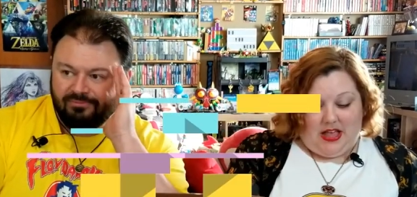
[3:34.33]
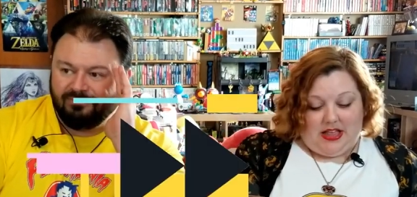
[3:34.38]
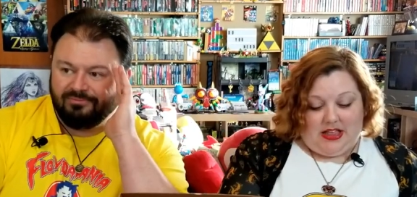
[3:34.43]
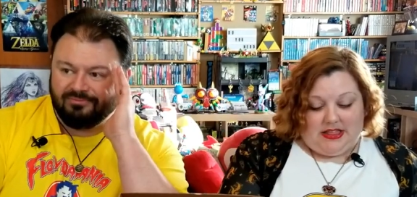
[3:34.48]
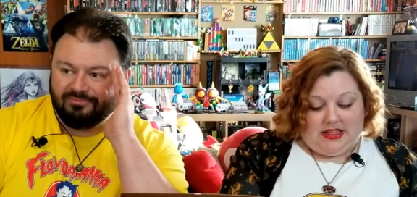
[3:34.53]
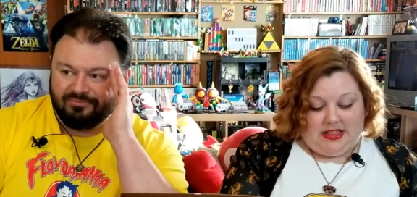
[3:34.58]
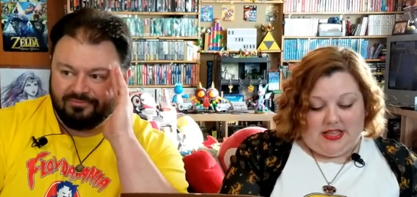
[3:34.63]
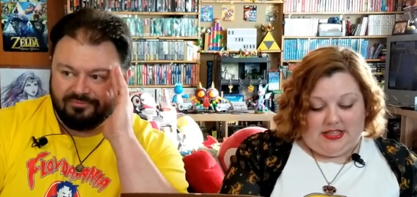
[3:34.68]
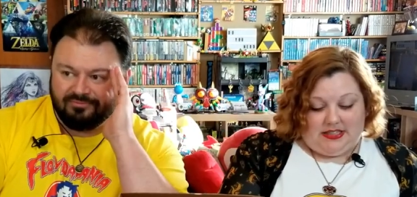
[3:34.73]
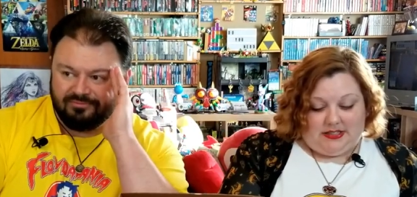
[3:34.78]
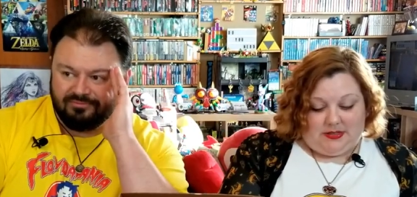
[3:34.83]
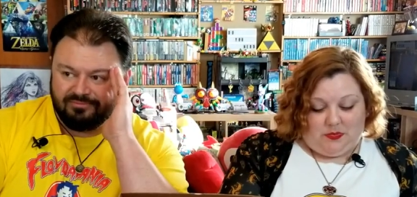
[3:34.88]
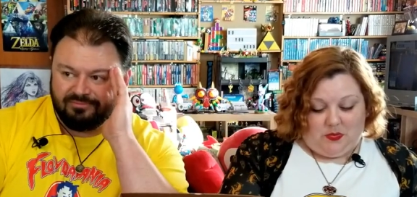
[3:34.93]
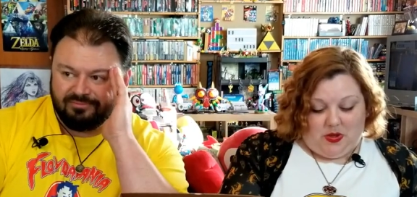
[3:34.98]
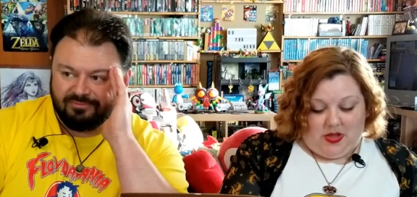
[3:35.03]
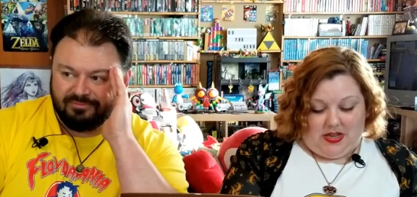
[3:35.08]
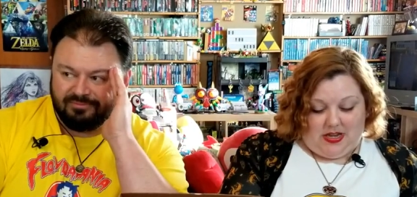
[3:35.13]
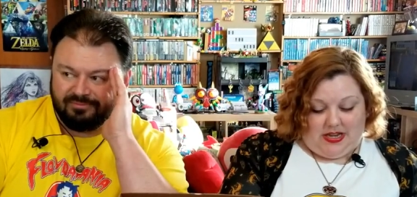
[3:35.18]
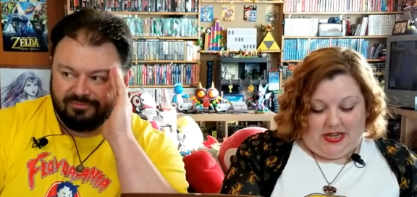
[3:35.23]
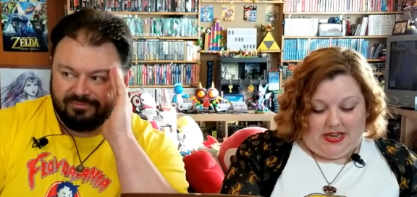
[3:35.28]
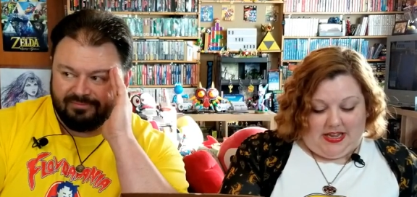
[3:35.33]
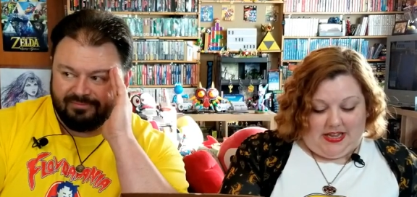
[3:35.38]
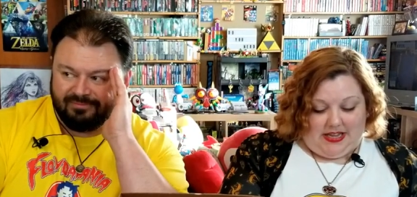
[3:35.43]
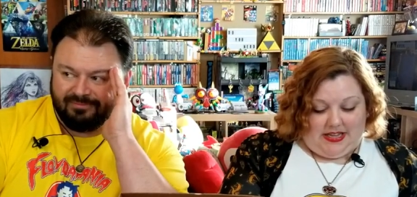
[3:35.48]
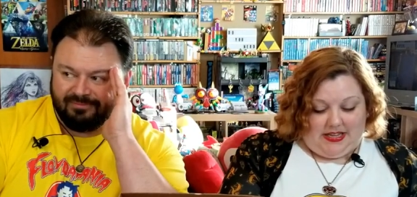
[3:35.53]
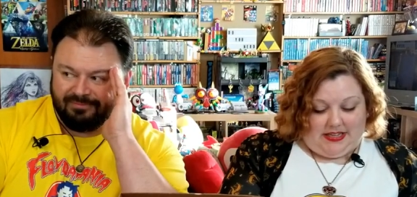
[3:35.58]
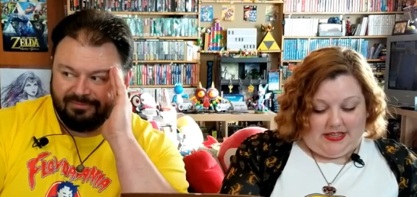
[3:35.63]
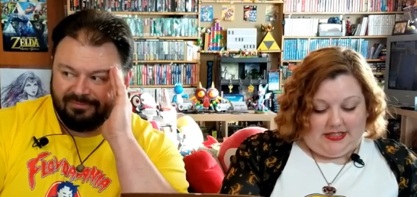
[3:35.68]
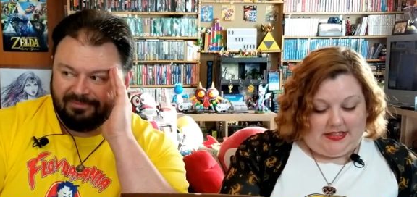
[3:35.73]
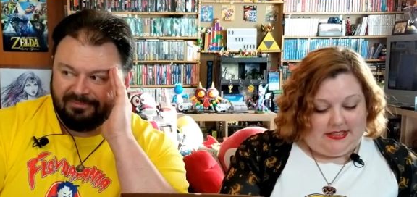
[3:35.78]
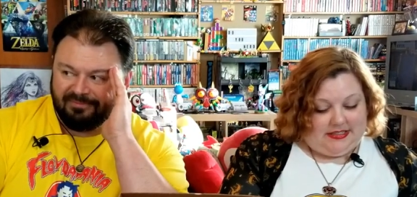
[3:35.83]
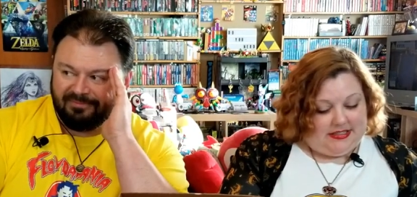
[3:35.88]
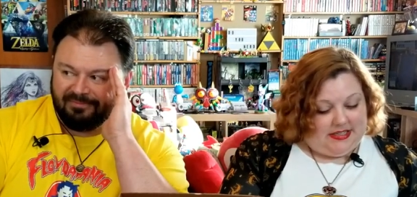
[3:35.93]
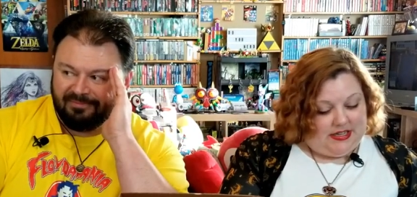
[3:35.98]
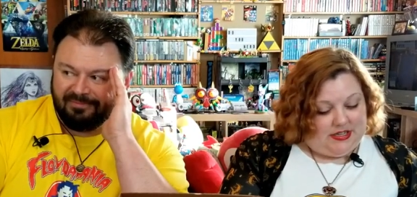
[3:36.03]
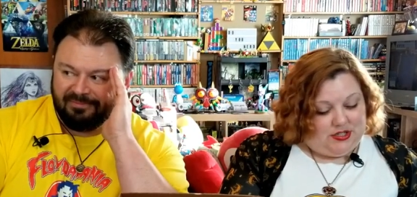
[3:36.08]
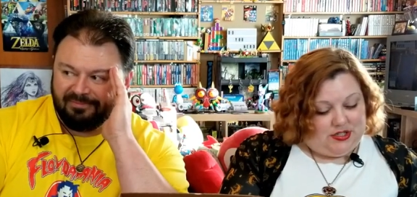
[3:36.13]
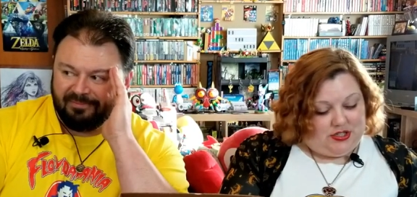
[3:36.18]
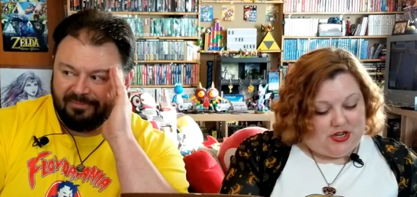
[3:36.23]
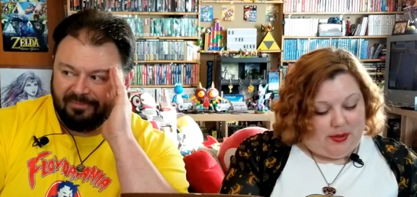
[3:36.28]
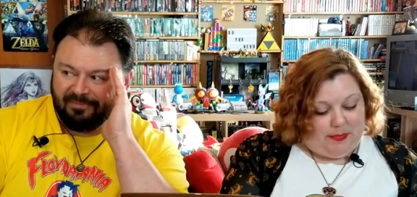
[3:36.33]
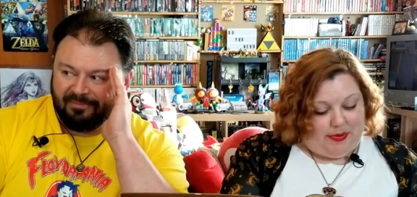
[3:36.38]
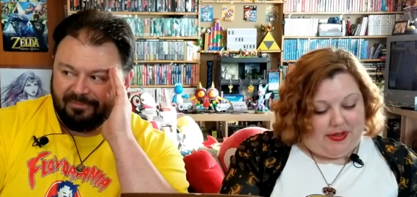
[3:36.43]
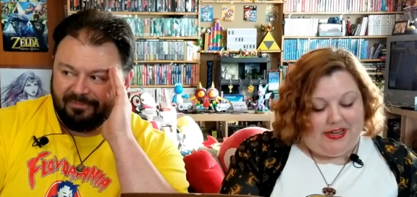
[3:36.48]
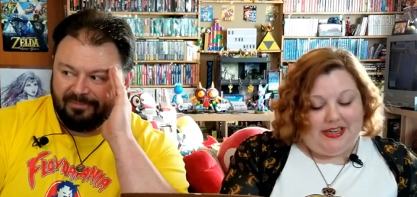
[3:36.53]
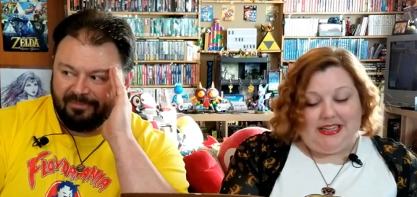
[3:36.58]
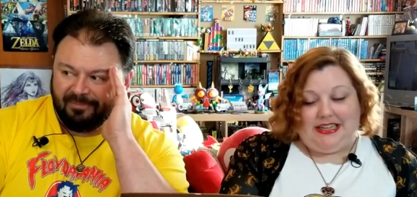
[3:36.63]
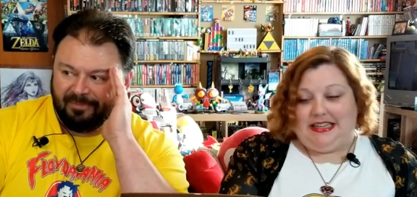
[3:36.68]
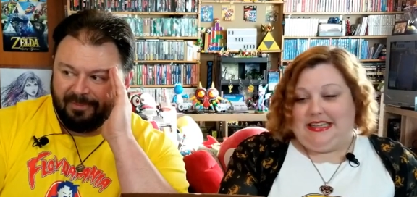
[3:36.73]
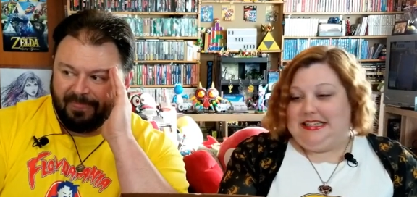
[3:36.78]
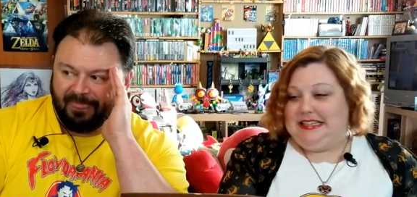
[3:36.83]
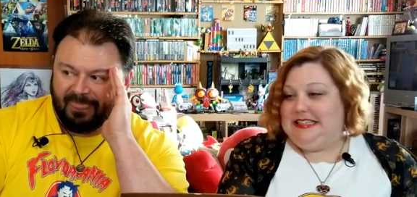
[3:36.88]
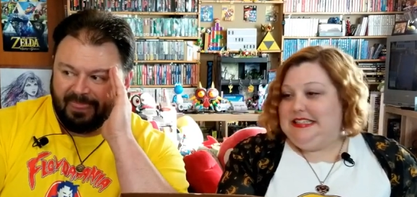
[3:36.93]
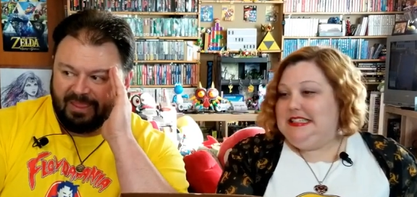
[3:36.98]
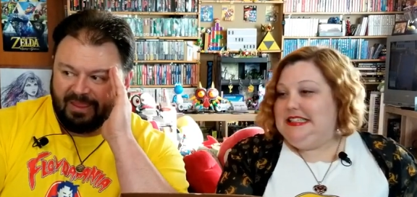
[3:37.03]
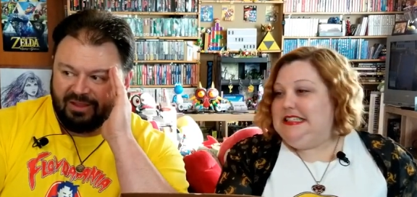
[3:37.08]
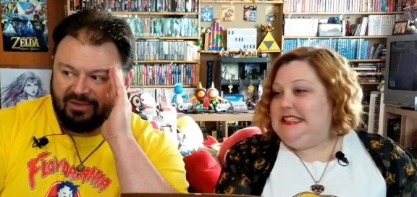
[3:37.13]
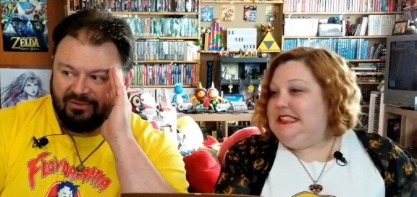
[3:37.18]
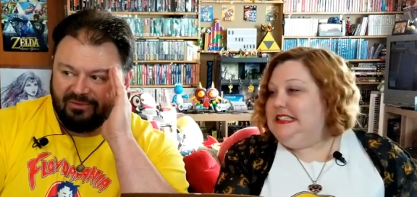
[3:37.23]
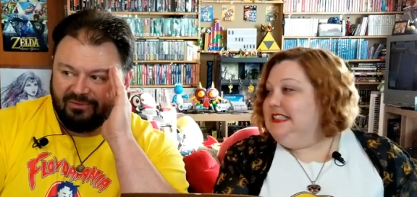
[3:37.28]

Speaker 1: This one is Japanese.